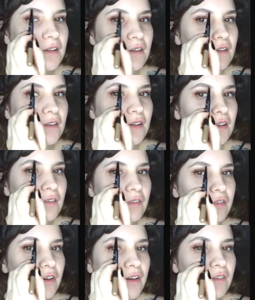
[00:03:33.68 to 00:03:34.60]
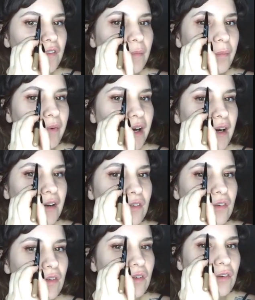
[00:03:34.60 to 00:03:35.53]
Use it at the front of the brow
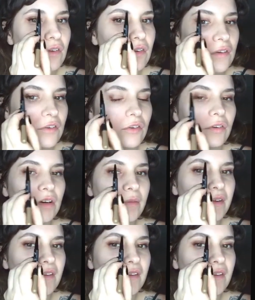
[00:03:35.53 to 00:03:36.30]
to draw in a bit of